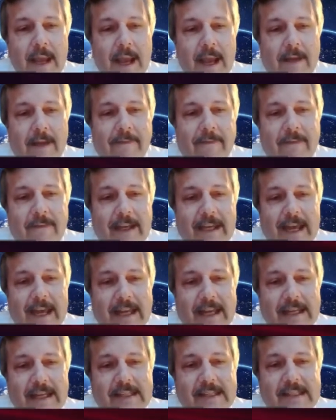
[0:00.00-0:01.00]
And when we
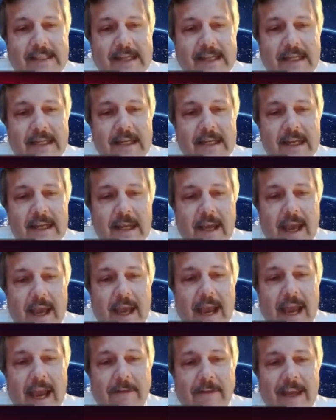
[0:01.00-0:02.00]
can sit
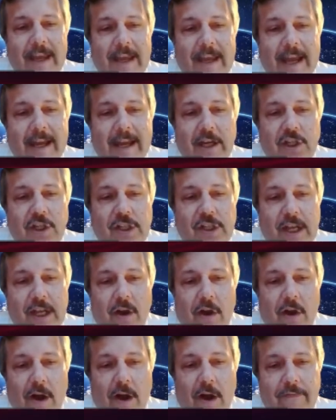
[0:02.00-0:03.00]
at the energy
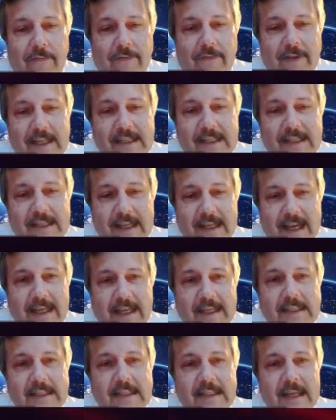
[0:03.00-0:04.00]
of these
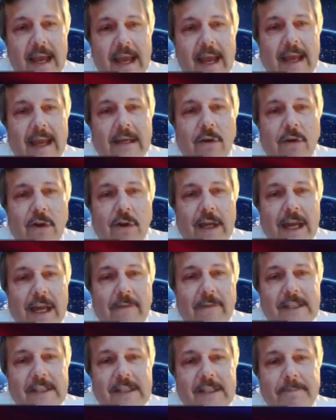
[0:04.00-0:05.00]
states and look
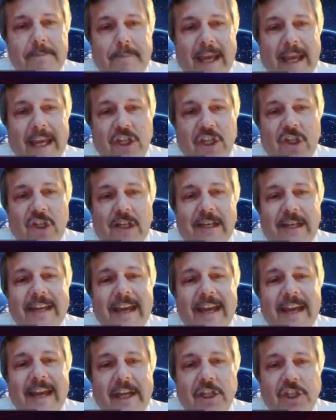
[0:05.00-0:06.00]
at the spatial
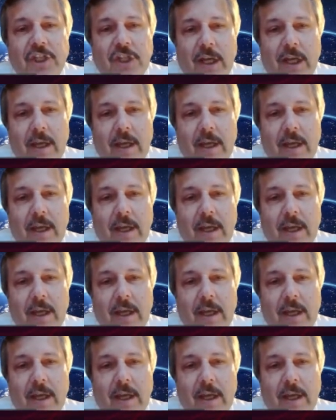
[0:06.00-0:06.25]
nature